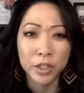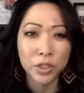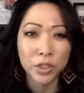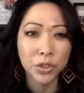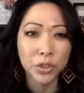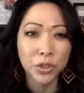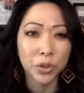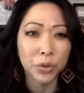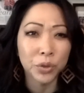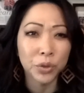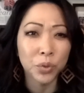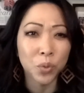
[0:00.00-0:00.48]
a
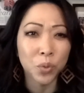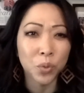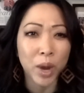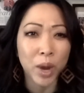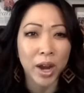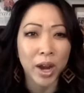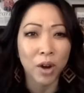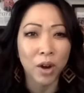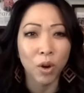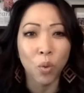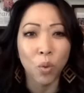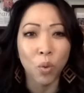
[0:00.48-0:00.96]
certain
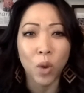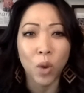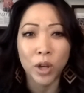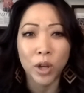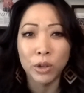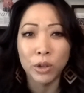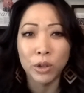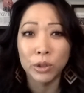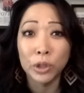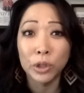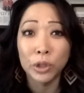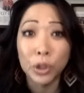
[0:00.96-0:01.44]
way or what
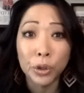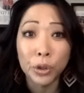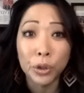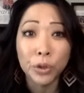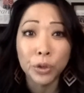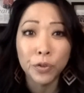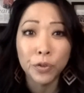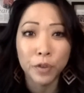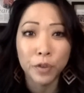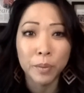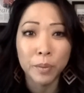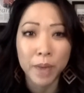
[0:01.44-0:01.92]
you
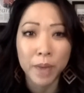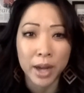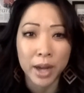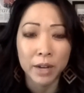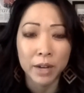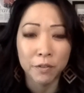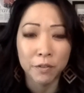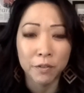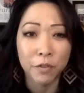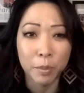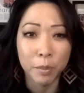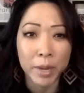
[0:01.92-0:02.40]
learned from that
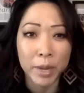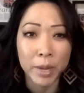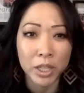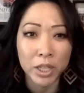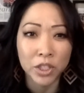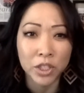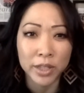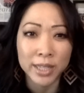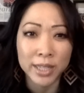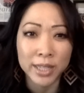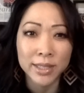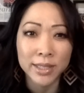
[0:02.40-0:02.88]

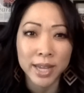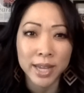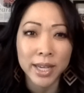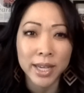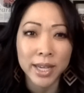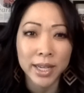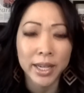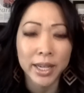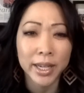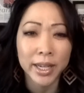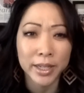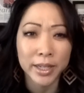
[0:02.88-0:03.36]
information. That's
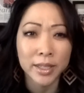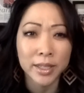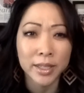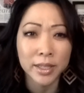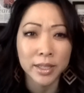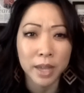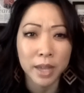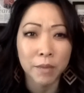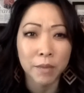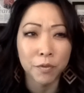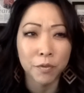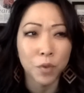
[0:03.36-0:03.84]
taking it a
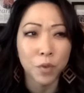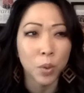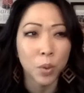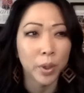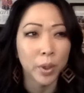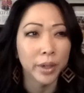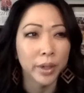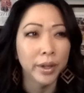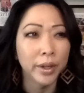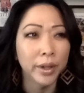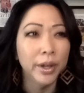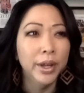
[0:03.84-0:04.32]
step
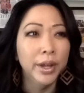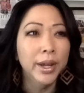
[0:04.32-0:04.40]
forward.